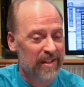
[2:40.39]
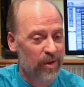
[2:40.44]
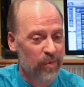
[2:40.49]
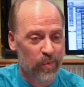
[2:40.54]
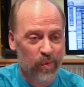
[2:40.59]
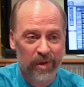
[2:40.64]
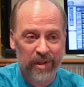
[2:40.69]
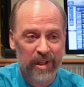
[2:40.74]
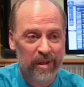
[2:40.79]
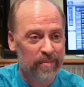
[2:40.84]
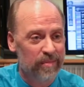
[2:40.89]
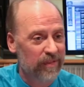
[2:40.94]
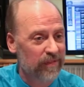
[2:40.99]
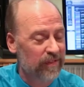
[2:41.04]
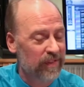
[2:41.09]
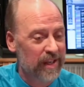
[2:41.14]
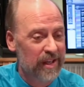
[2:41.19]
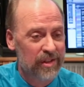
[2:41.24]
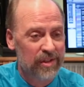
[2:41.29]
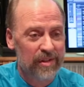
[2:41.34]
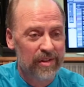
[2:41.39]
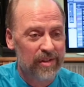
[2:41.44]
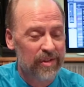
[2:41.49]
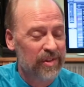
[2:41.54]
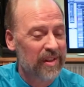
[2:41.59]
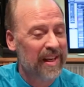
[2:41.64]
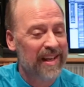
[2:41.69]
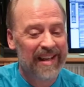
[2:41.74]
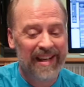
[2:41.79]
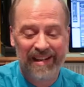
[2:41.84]
are working
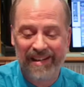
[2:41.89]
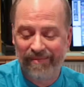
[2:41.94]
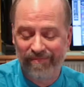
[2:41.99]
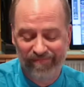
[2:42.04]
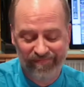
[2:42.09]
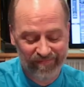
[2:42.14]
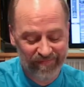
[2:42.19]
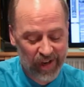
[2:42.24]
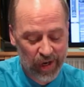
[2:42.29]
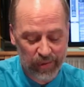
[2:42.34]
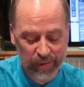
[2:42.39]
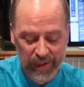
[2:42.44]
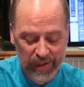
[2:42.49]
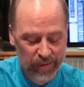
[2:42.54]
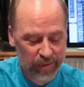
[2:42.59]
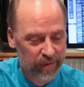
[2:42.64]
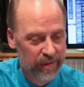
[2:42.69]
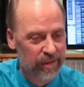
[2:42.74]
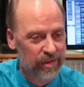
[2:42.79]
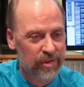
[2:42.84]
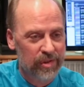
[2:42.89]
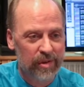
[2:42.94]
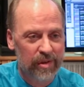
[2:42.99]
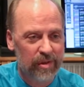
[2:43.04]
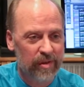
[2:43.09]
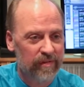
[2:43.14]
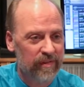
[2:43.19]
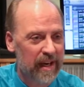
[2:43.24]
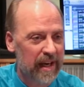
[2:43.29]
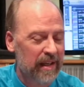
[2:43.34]
professionals. Our recording
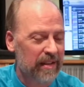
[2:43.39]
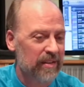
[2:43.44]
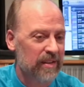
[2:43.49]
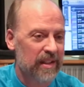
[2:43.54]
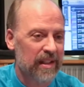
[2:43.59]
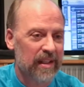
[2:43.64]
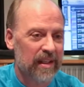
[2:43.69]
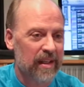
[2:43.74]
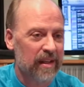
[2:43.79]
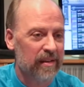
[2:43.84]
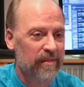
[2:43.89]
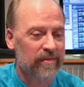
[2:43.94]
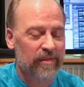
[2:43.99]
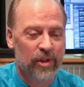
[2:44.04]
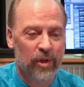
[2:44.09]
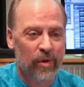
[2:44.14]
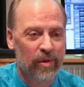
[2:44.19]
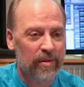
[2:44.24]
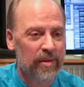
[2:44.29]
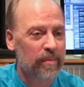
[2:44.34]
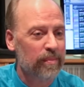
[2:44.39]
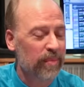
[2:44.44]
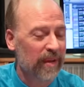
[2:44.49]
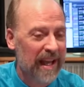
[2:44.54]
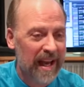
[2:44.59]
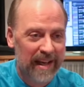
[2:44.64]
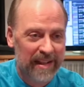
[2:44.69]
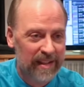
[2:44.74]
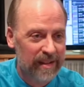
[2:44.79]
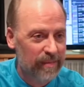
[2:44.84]
studio faculty have gold and
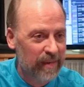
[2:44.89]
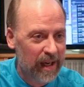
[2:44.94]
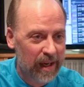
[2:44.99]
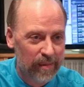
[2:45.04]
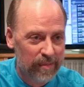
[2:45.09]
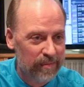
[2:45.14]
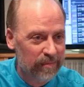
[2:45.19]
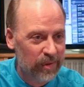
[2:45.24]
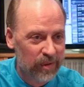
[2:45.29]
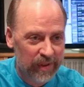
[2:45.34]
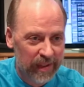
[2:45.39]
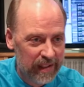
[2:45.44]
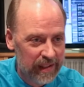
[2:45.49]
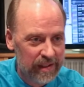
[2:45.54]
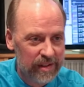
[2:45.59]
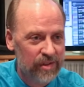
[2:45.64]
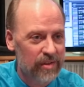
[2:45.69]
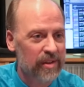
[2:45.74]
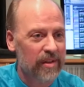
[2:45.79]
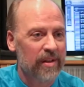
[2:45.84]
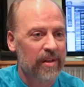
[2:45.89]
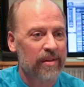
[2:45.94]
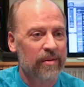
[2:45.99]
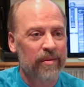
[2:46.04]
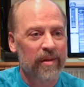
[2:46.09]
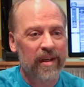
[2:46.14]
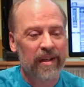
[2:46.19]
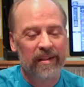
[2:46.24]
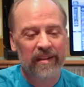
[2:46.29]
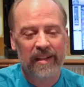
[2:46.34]
platinum album credits to their
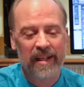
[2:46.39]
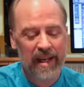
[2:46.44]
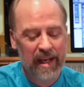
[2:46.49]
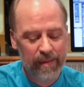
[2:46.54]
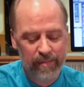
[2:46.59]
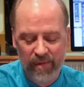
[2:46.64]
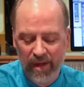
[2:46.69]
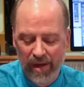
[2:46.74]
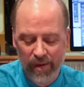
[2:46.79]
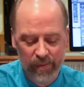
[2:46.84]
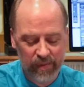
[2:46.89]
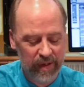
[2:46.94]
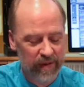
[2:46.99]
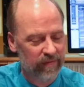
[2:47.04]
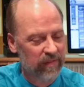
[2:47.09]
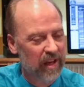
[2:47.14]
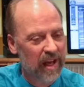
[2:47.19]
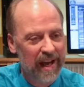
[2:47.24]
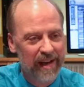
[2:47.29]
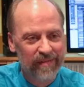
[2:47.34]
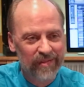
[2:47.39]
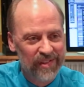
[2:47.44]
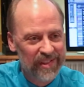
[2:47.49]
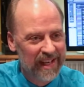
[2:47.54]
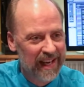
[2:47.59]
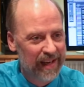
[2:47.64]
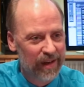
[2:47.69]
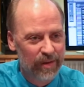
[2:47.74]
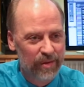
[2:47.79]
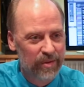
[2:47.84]
name. We have live
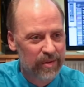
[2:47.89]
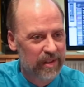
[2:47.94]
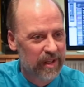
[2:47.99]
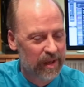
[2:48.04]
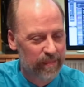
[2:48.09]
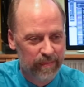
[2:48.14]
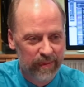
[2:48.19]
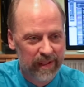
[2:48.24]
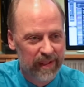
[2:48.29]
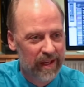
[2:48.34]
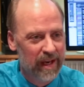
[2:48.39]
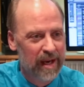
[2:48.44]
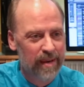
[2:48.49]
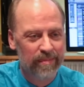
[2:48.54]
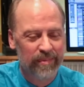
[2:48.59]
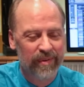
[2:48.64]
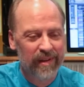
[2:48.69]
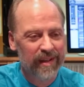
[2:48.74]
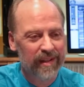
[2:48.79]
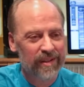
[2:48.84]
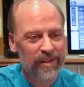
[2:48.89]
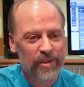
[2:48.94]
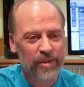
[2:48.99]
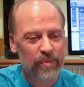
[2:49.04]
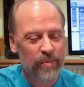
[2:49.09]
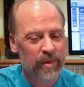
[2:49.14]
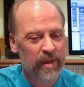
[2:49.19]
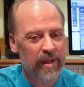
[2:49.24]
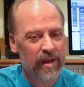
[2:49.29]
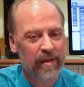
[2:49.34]
sound company operators.
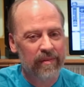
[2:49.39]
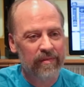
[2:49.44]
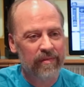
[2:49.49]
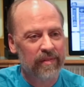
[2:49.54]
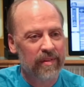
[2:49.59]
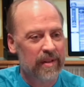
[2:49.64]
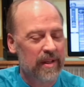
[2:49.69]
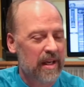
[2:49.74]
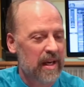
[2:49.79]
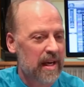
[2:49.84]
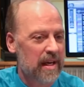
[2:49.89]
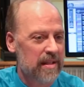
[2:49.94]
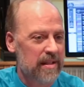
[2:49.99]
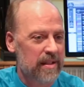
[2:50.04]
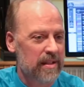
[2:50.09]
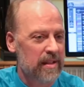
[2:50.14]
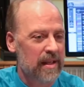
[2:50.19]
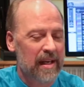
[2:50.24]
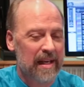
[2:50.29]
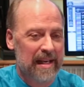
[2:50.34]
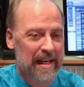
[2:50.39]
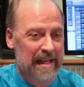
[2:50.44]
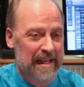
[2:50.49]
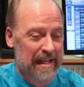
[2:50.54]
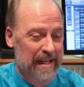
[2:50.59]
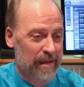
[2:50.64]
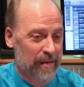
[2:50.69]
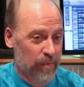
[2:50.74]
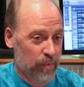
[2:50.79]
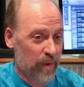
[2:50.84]
We have the guy that
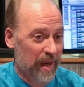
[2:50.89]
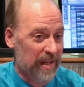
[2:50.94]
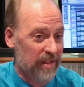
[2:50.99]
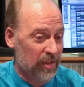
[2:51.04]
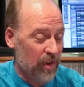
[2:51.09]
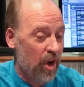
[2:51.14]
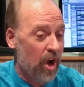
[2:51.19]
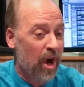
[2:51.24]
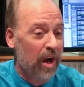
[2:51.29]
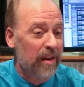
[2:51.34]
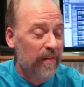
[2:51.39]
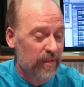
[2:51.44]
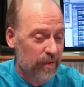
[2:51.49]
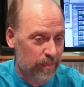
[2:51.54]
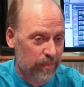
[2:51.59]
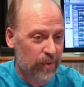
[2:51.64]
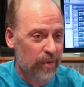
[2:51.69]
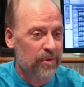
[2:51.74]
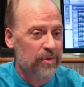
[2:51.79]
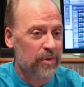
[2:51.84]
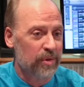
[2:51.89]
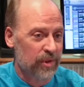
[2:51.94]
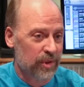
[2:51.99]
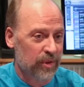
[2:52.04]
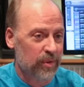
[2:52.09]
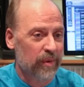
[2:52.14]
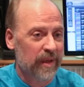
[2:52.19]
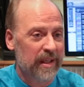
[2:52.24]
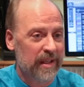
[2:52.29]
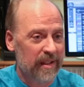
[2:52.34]
writes all of the Pro Tools
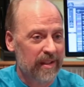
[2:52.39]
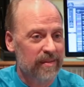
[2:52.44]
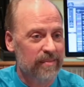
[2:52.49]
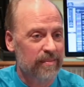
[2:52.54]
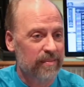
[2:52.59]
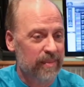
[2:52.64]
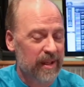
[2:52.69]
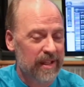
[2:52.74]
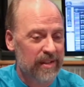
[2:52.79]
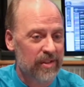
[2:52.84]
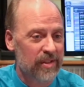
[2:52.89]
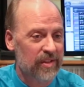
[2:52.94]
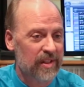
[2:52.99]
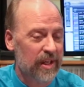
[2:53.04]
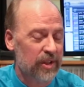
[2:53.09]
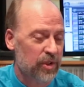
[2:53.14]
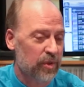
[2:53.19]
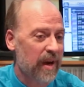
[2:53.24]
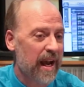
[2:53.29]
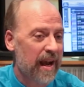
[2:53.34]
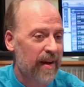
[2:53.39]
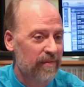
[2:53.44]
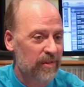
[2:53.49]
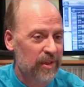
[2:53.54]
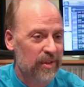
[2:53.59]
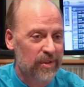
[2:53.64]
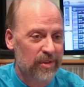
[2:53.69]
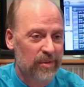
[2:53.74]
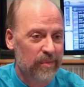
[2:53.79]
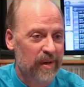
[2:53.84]
curriculum pieces that you have
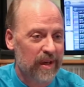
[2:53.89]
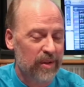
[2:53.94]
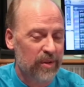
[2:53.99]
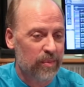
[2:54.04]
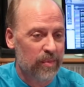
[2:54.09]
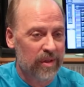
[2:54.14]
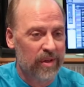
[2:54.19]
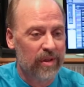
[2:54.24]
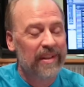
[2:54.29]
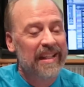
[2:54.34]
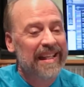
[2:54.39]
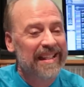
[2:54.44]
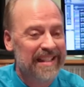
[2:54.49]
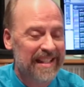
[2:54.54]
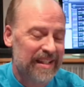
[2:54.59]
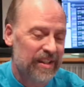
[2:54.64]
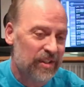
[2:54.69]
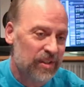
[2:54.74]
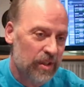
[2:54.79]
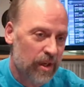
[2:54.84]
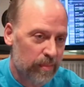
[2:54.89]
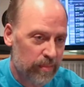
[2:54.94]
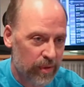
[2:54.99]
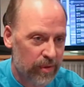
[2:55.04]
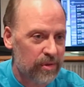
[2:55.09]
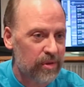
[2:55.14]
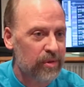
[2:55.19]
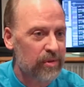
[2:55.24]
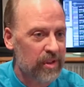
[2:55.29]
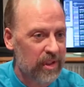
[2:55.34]
to use around the world. He teaches our
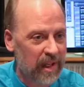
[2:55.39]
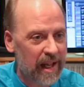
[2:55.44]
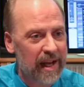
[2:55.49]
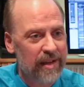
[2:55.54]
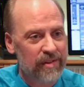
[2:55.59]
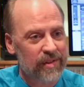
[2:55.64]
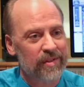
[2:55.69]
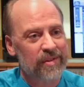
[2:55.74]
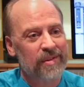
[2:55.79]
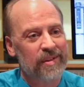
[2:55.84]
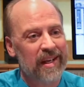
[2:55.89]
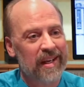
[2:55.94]
Pro Tools classes.